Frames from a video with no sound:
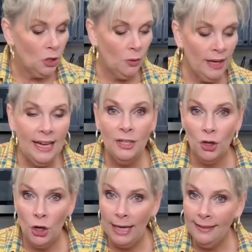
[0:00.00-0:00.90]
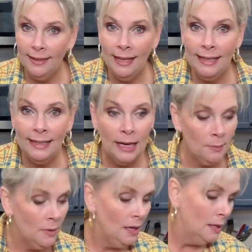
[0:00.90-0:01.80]
go ahead and crank the heat
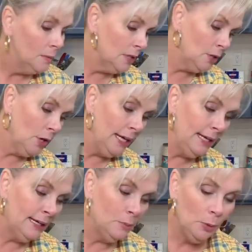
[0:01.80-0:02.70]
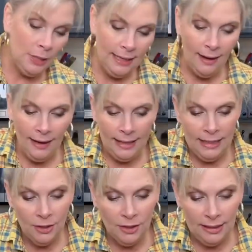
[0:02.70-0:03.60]
up. I'm gonna crank it up pretty high
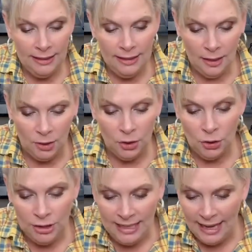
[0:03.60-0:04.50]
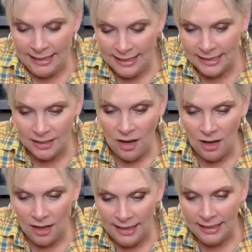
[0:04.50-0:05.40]
here and get it nice and
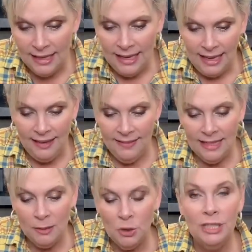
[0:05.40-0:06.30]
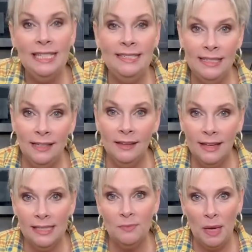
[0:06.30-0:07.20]
hot. And then I'm gonna
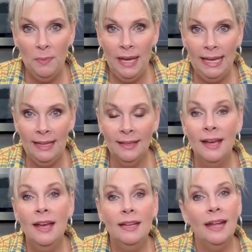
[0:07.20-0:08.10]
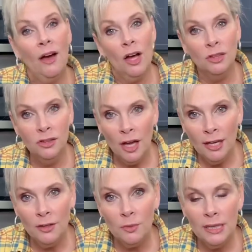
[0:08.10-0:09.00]
deglaze my pan. Now, a lot
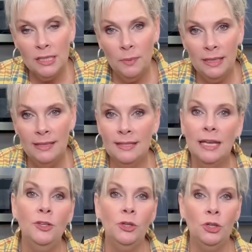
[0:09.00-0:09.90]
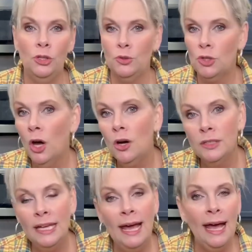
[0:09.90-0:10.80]
of the recipes say you can use
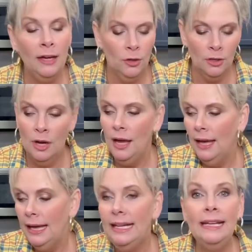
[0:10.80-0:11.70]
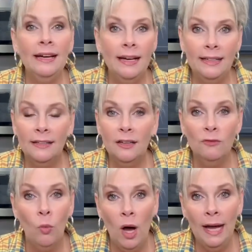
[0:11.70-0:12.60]
cognac or any kind
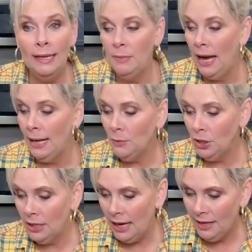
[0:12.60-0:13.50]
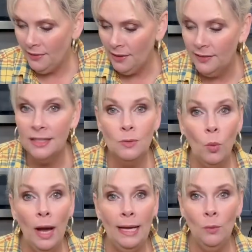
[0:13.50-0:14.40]
of wine, but I found this
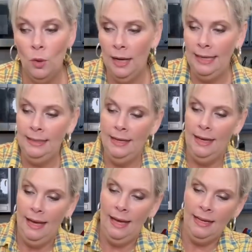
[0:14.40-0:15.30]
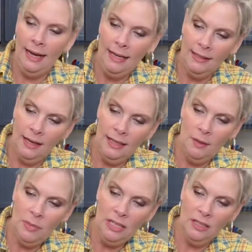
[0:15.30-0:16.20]
white wine and I got
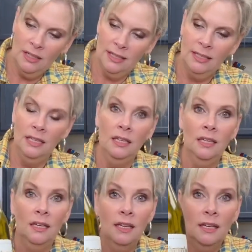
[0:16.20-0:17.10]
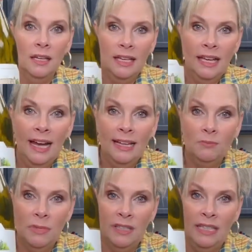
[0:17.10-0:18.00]
it because it had the